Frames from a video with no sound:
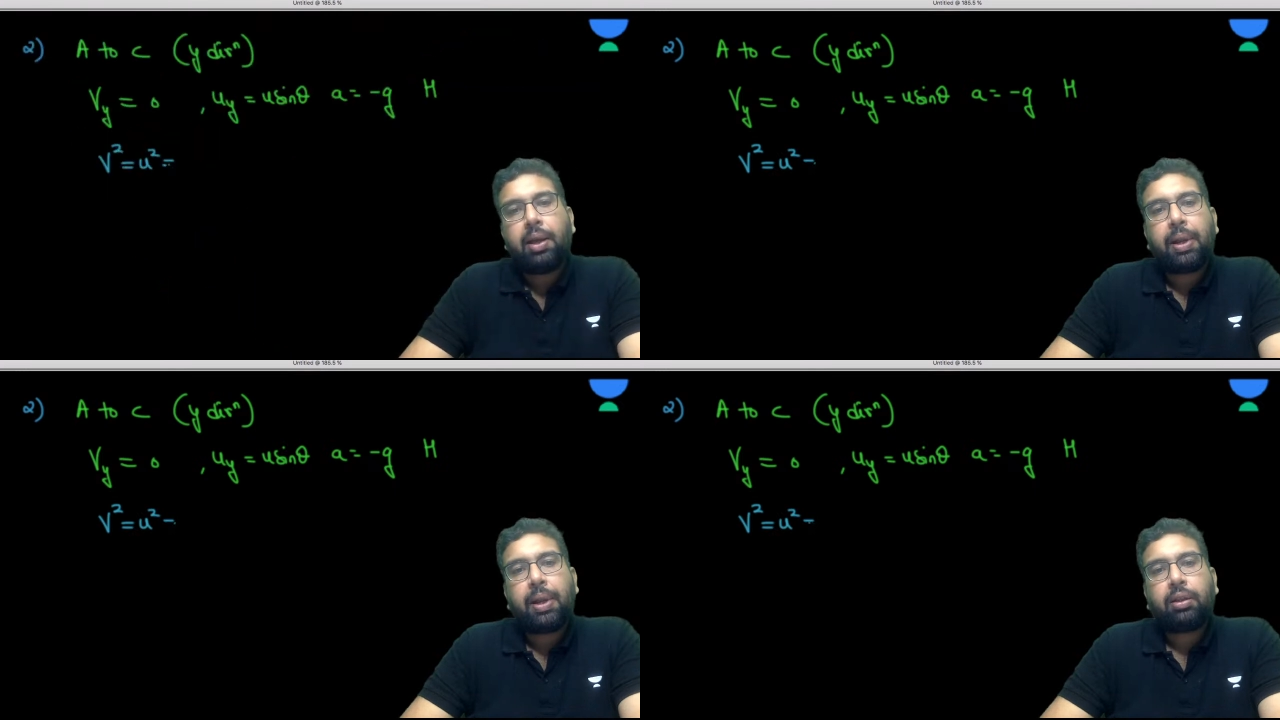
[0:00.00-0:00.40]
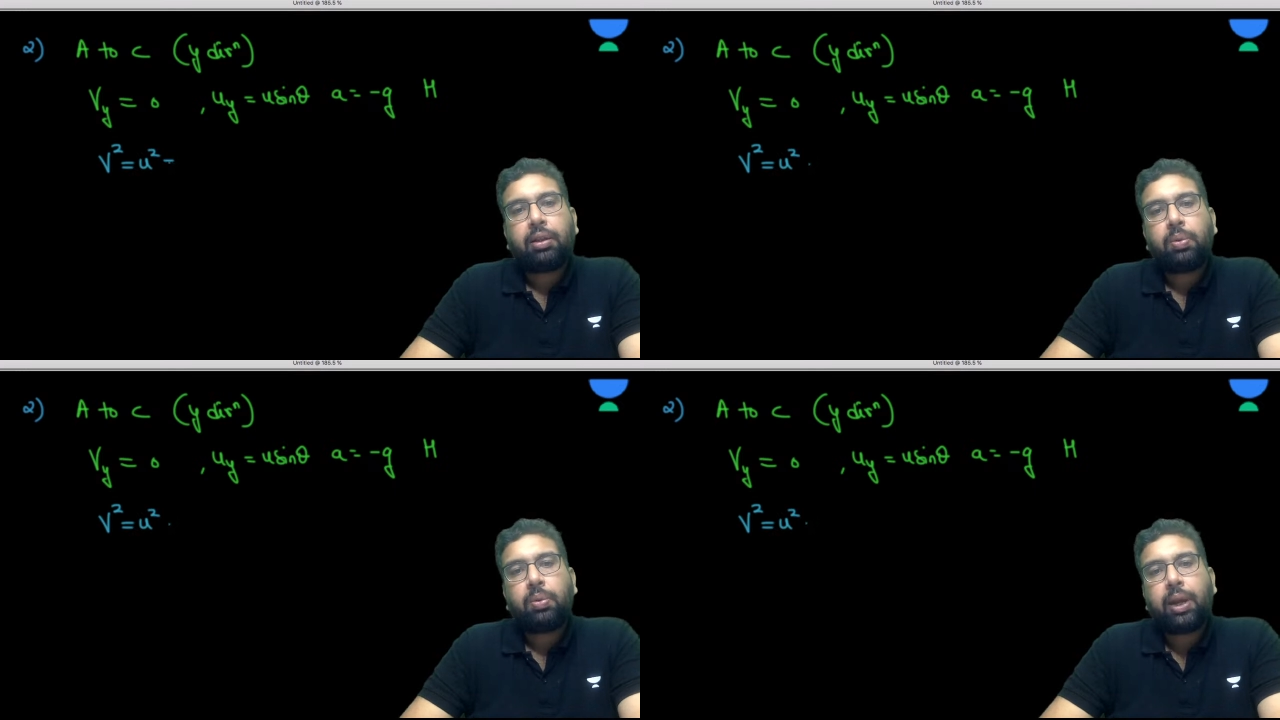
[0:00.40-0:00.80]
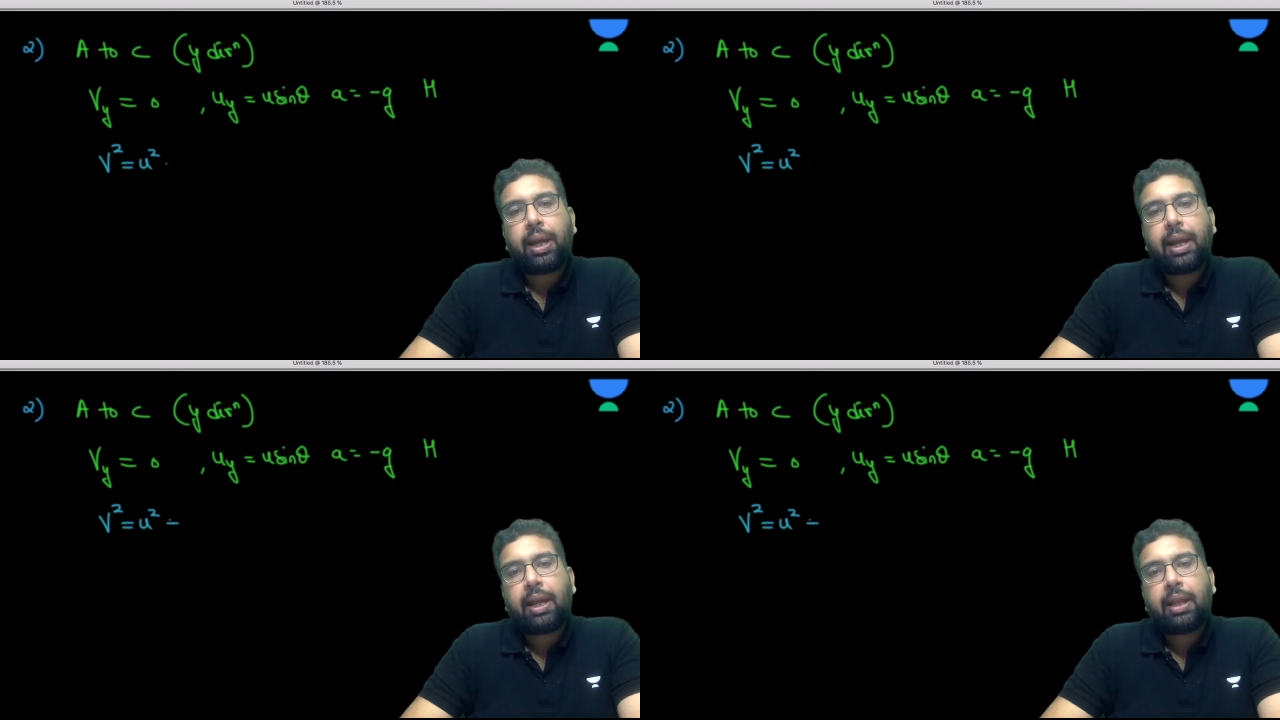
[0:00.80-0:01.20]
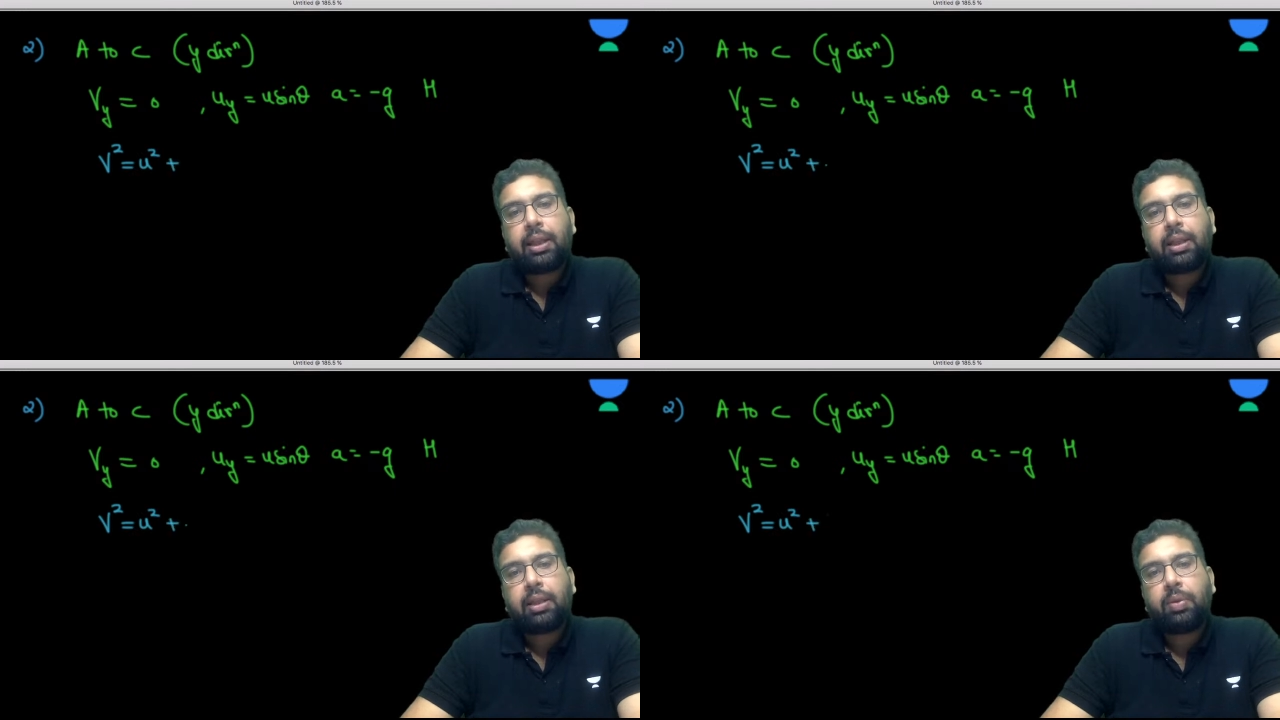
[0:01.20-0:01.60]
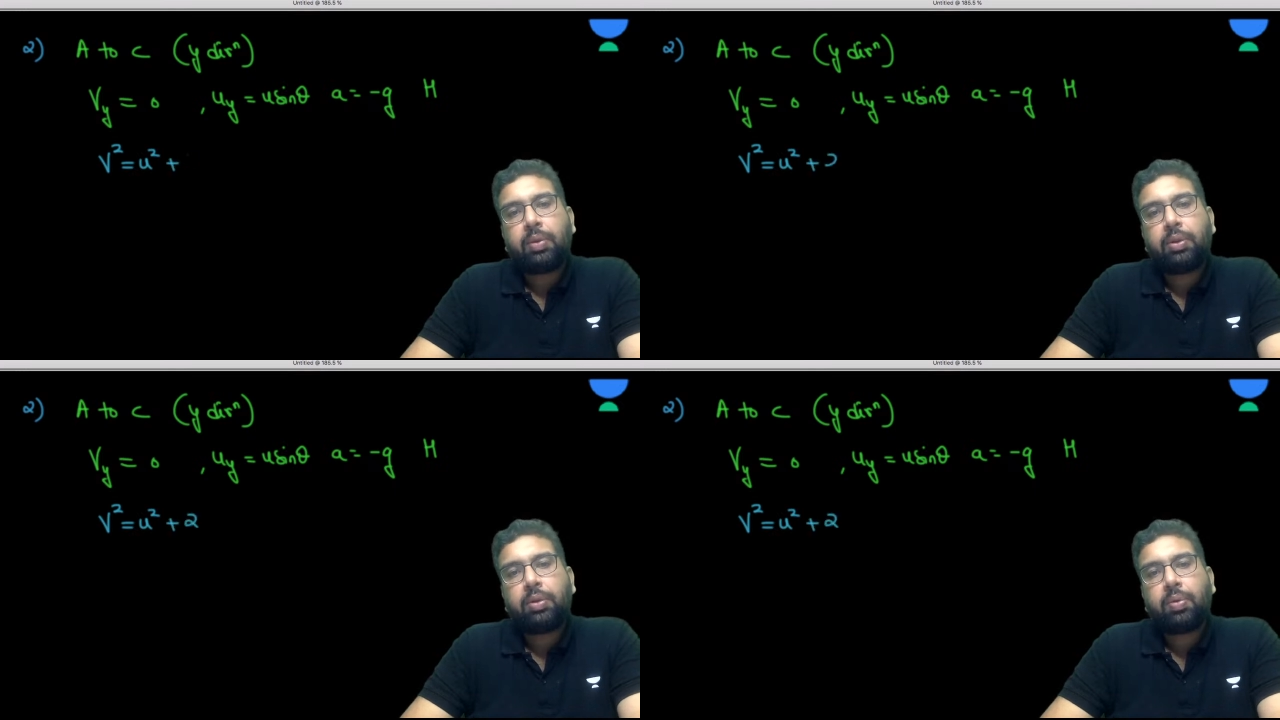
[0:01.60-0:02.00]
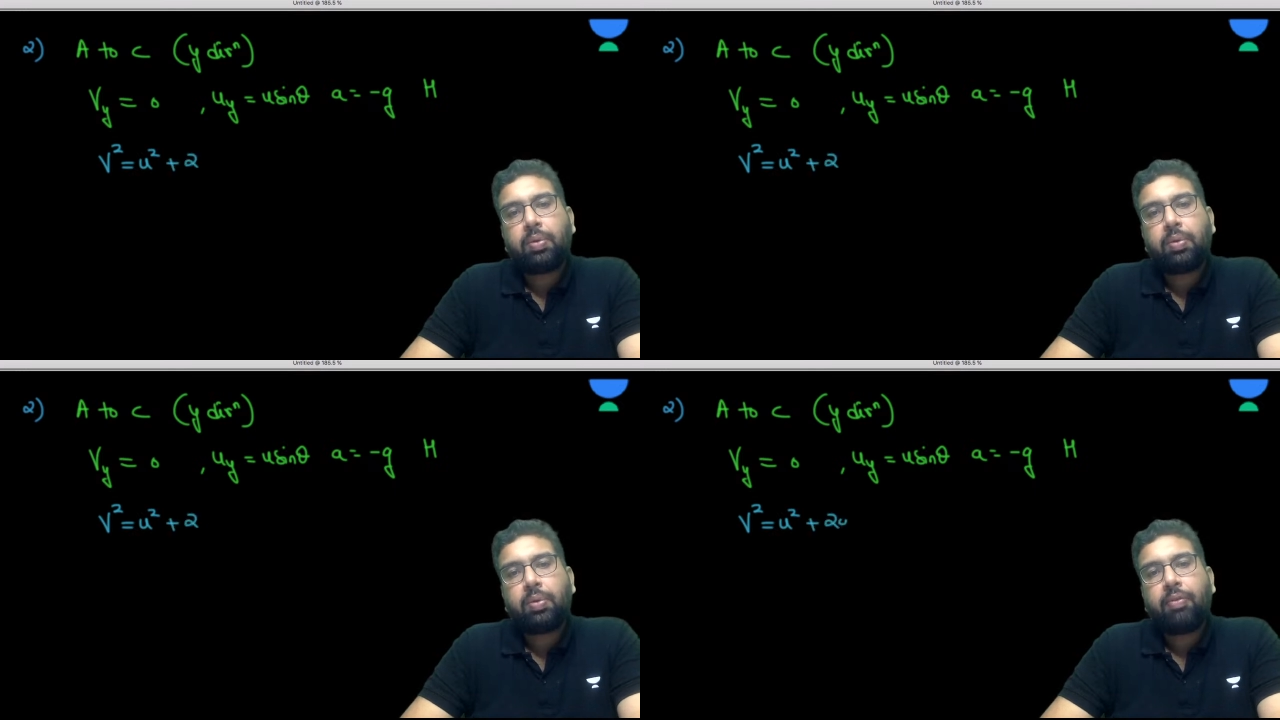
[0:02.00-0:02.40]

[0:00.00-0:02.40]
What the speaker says: plus 2AS U square,